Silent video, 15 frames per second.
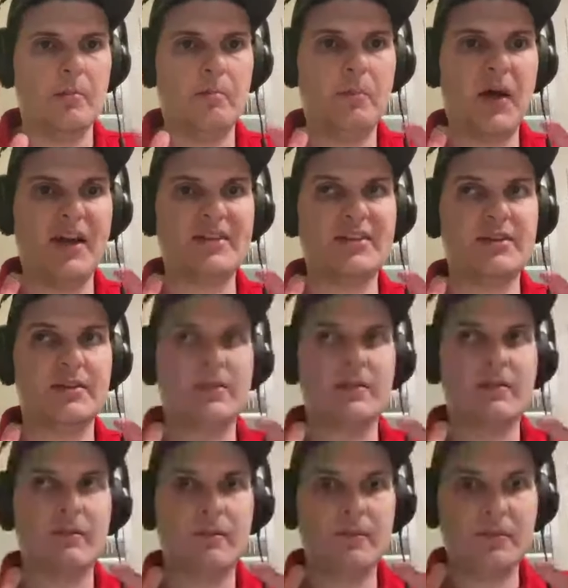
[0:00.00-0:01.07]
But
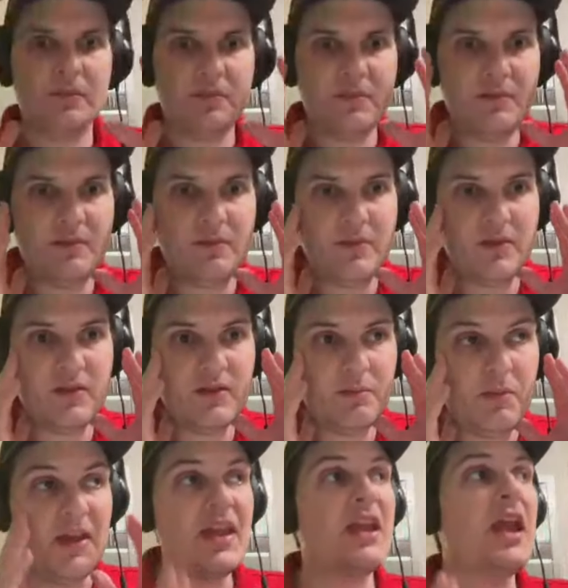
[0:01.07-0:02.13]

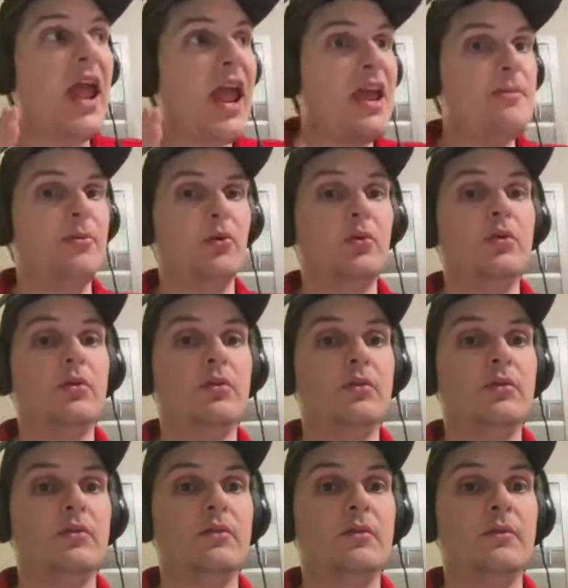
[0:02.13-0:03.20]
being able
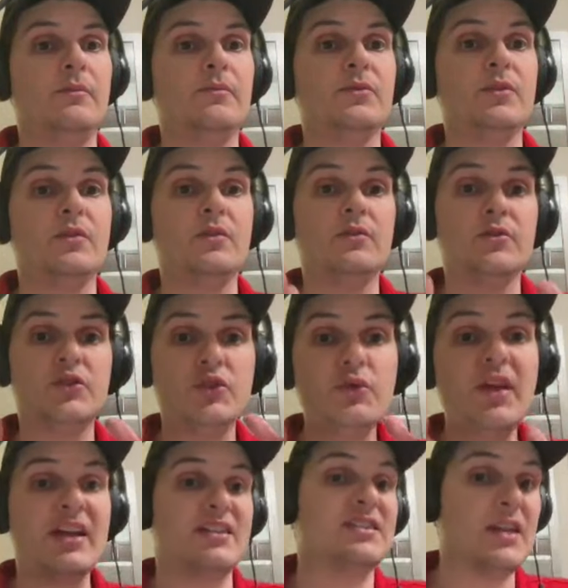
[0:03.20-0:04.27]
to get
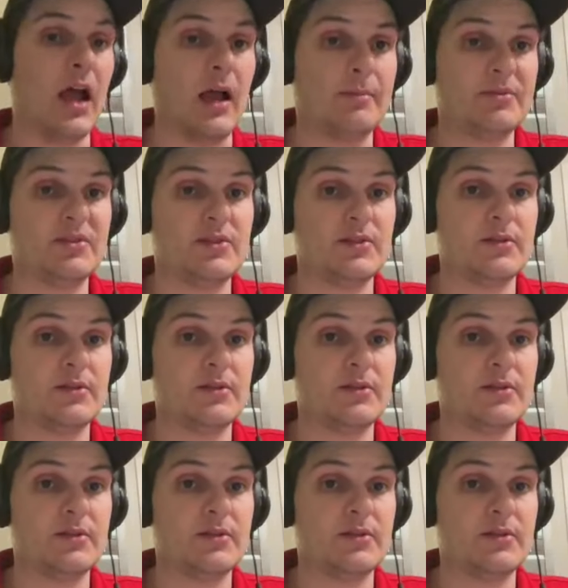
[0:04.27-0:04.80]
stops,